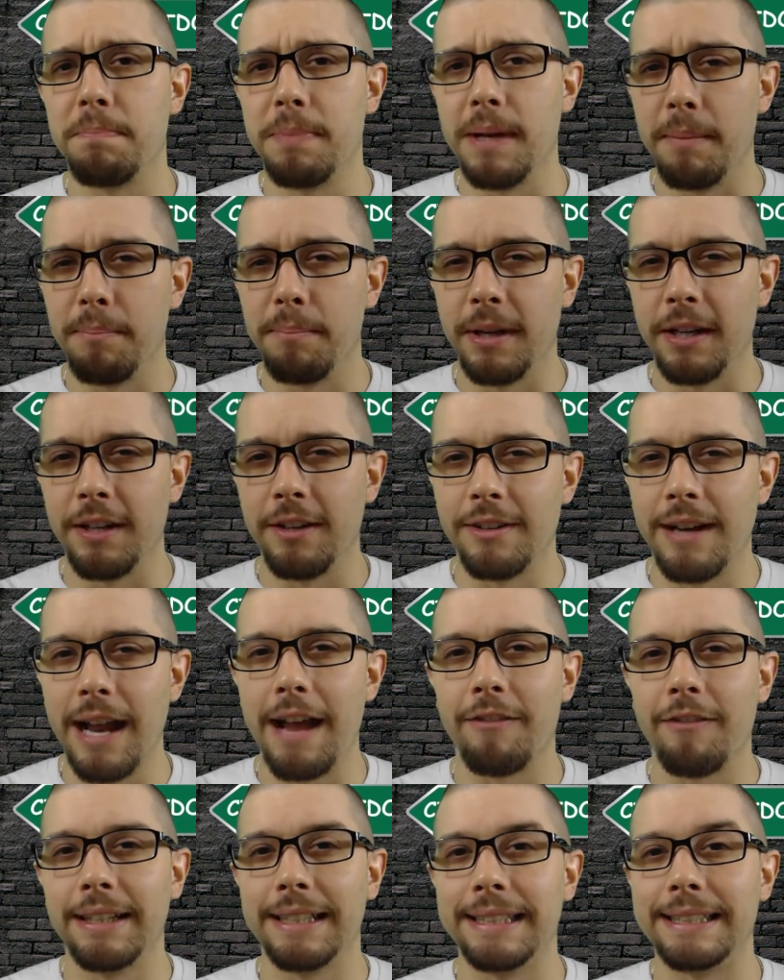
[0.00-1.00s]
bit, but you're
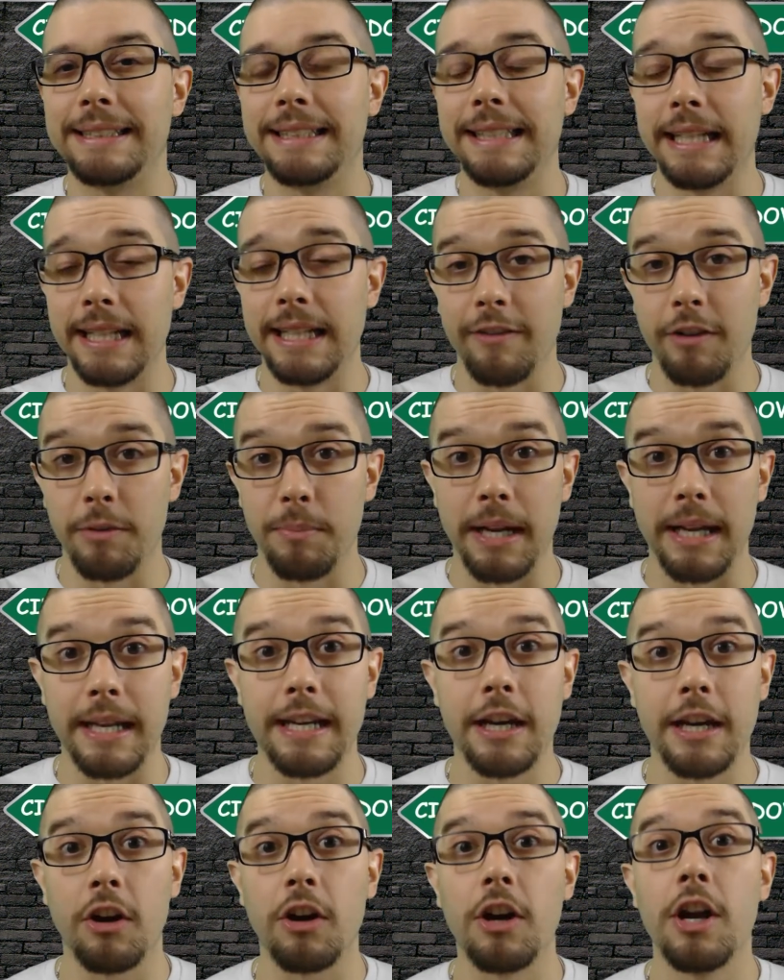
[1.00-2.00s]
not really seeing everybody.
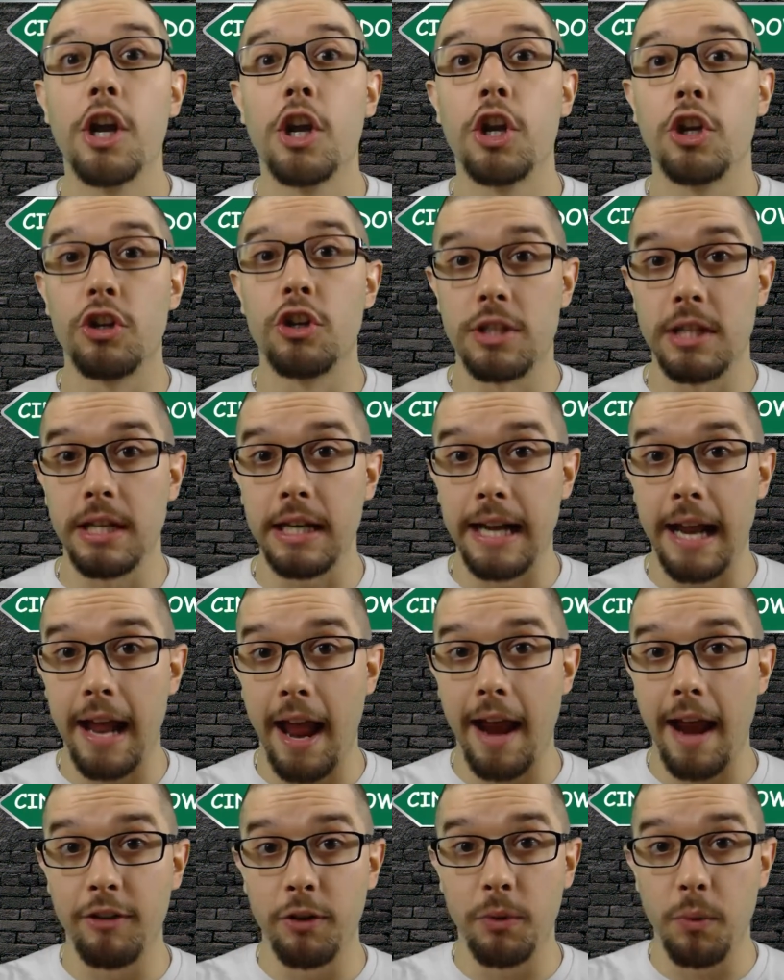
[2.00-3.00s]
Here, you're seeing
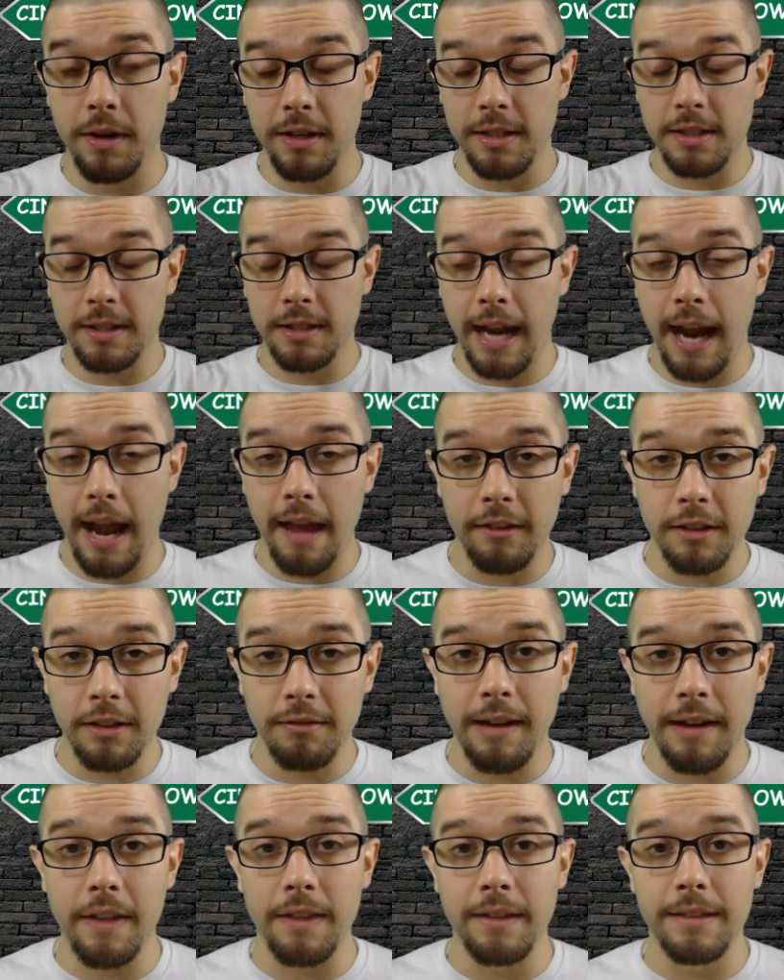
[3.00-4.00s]
everyone is gathered
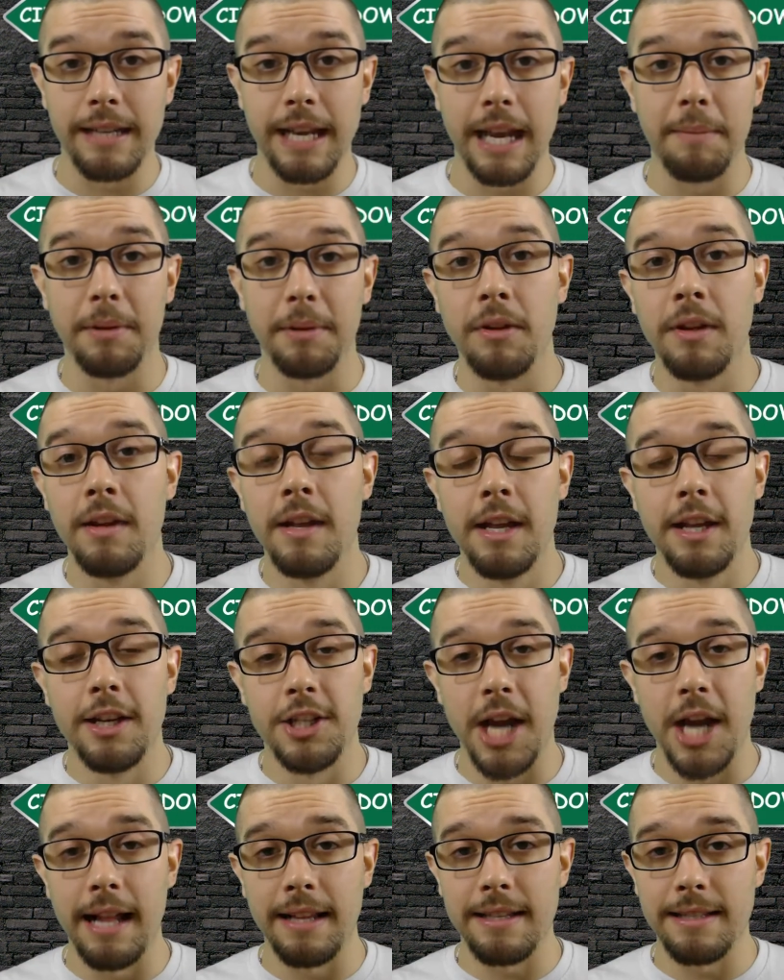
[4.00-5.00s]
around the table.
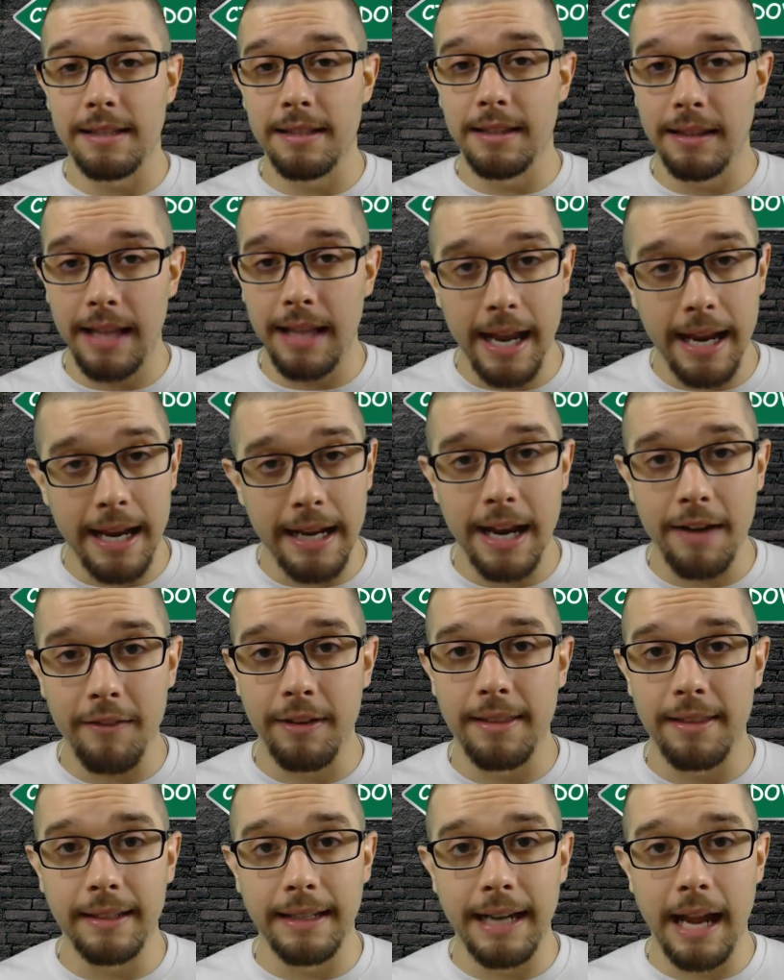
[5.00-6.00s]
John's laying
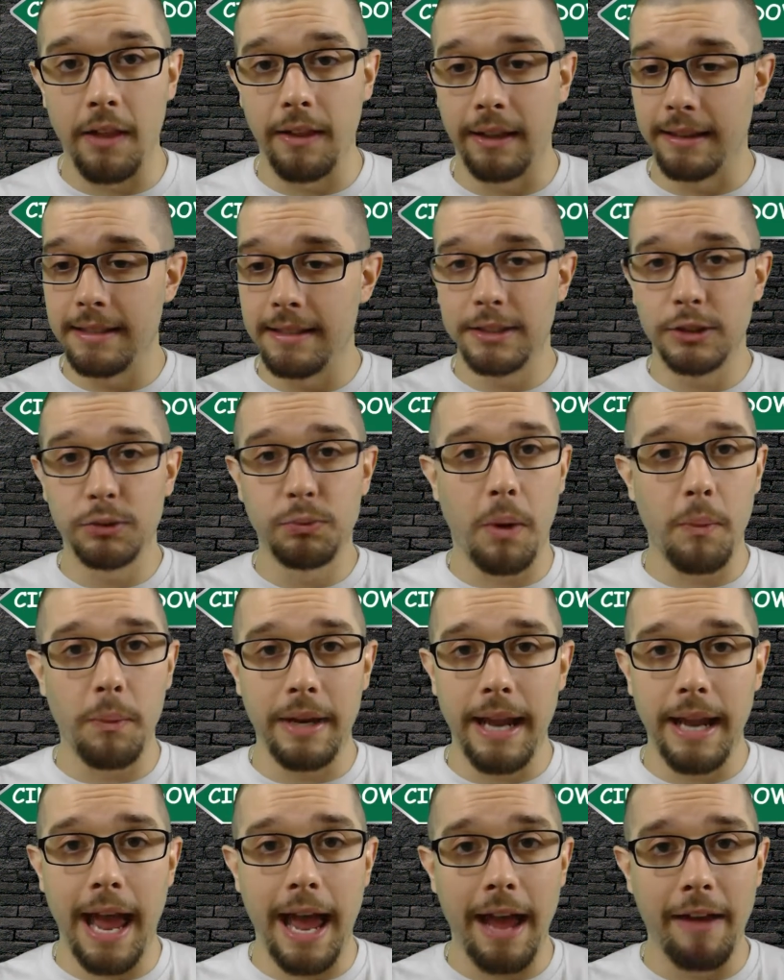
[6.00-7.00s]
everything out. Like, this is what
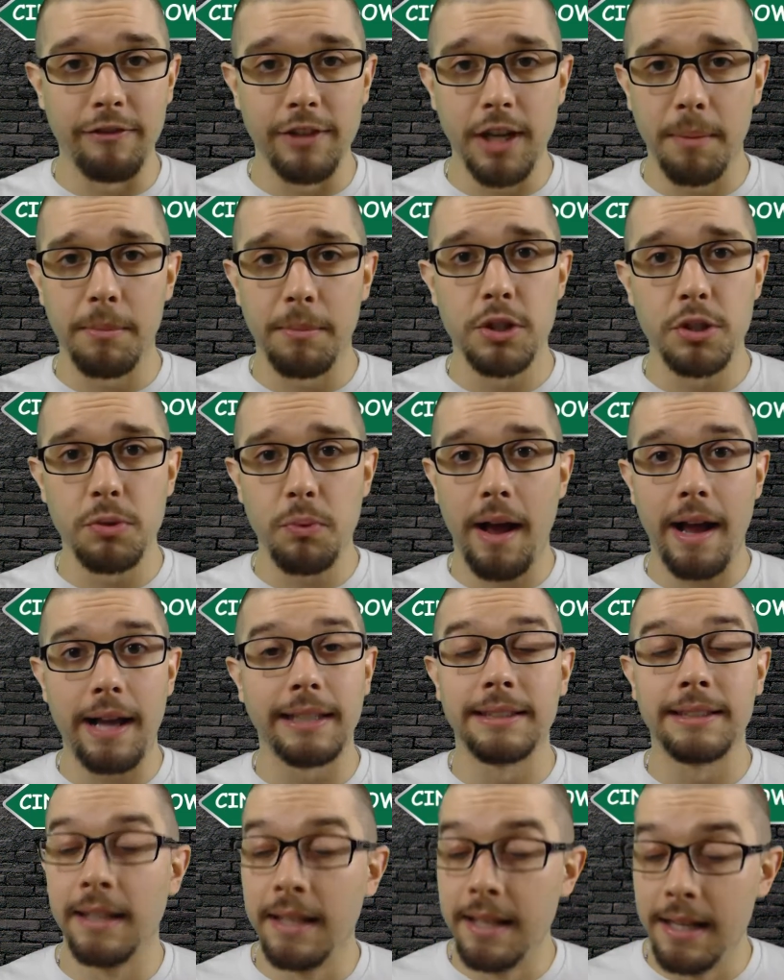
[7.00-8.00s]
we have
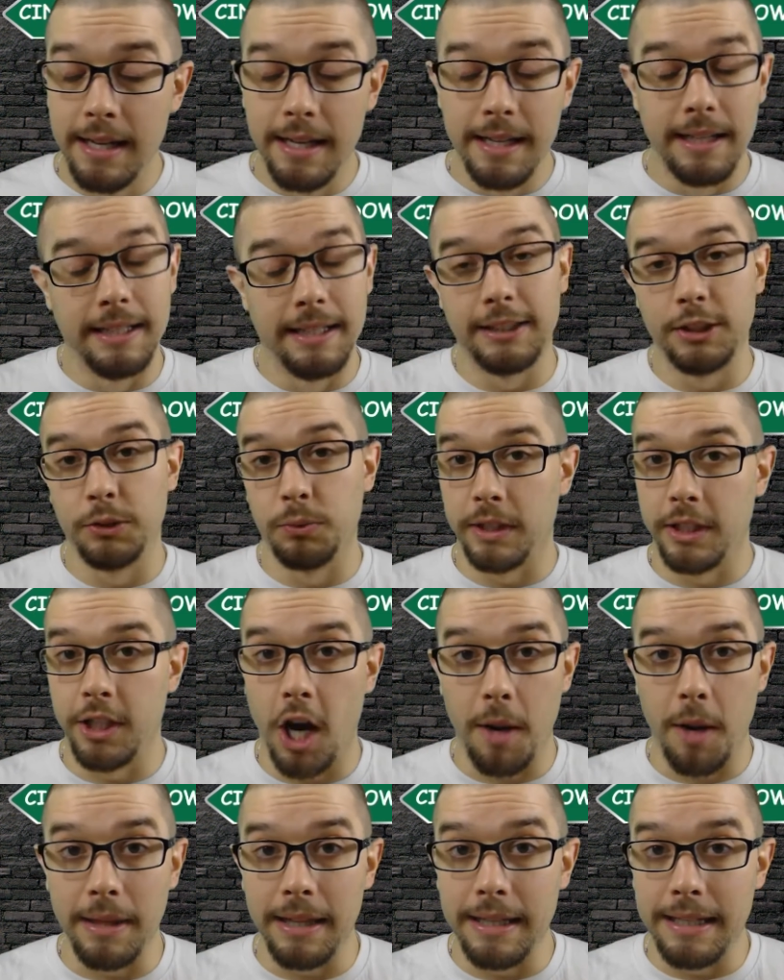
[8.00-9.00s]
numbers-wise. This is what the
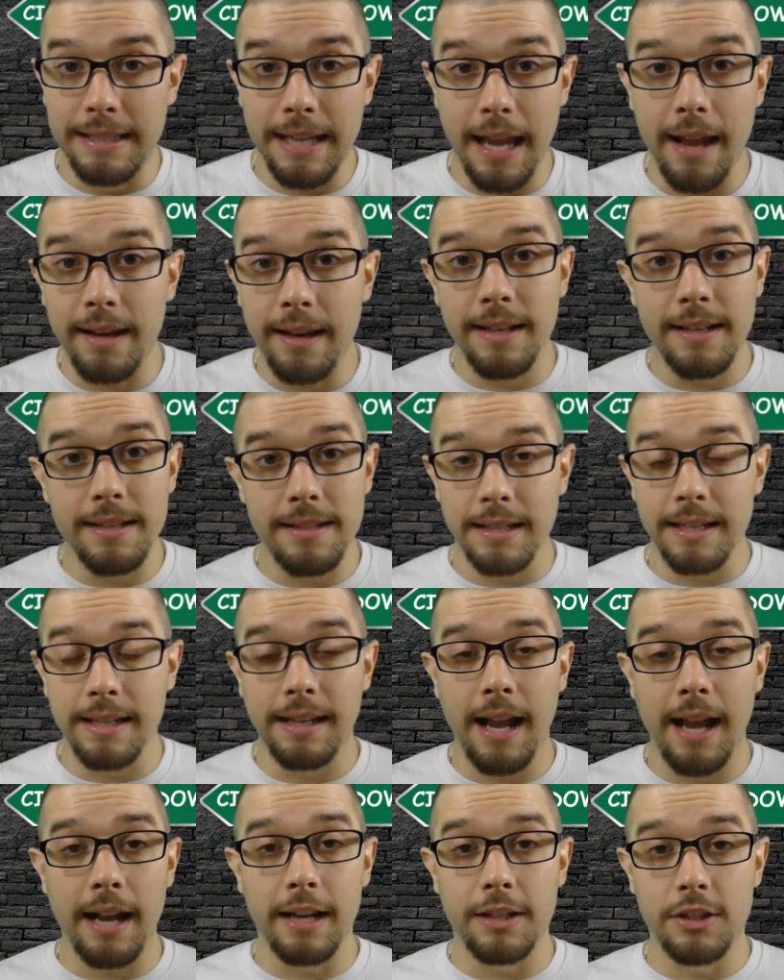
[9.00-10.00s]
Army of the Dead is. And he
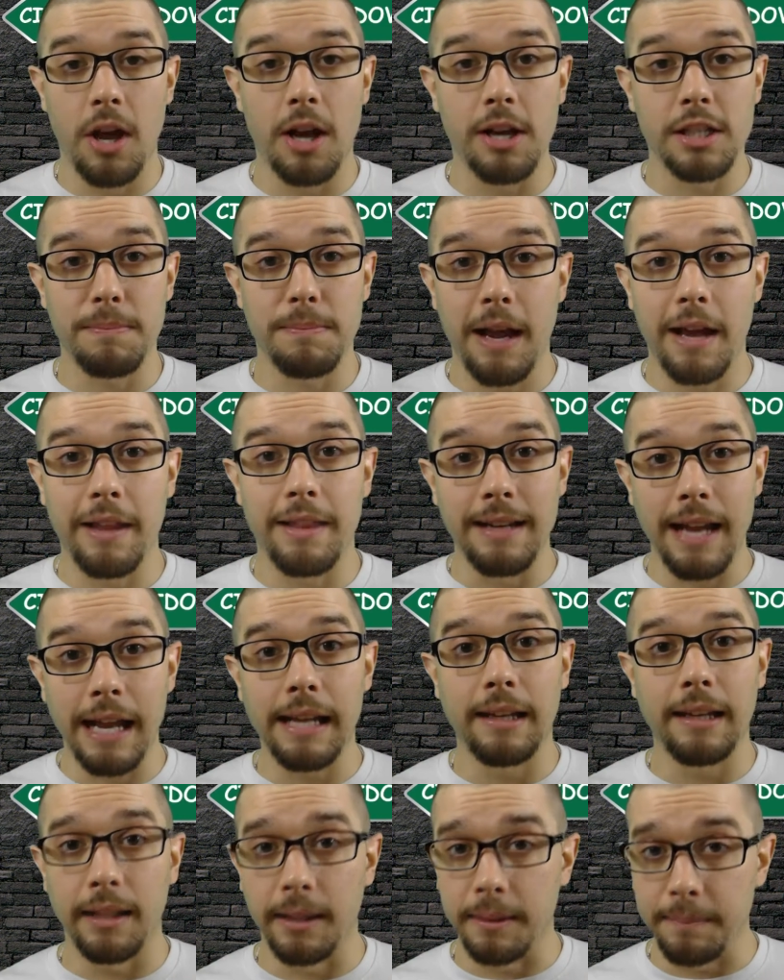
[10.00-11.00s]
kind of talks about the
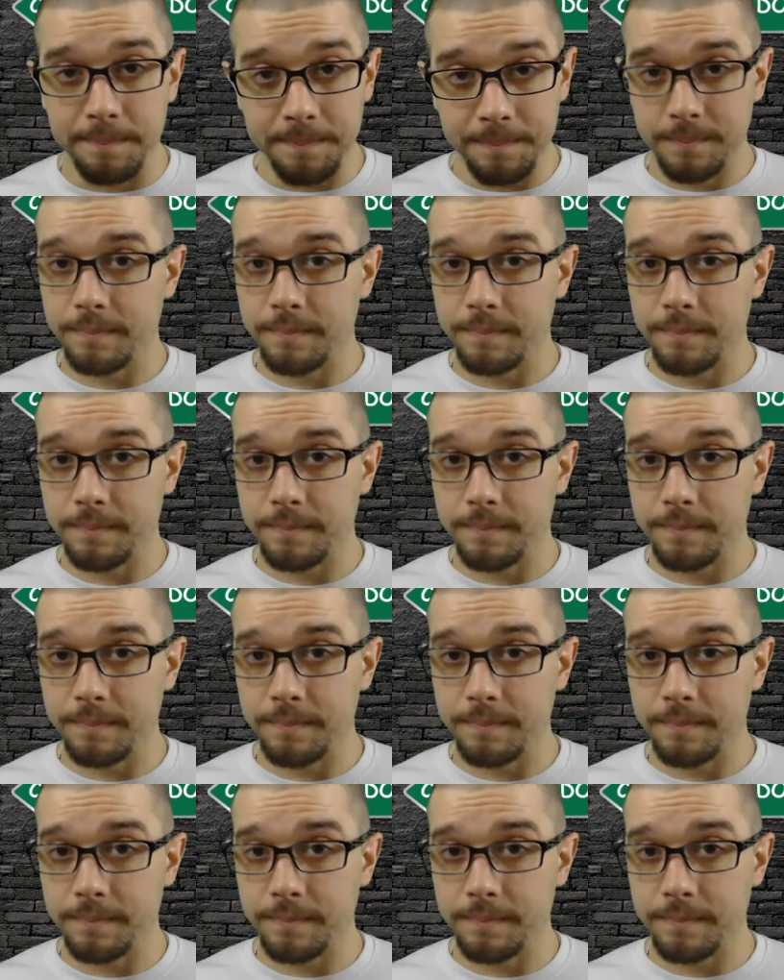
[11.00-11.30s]
Night King.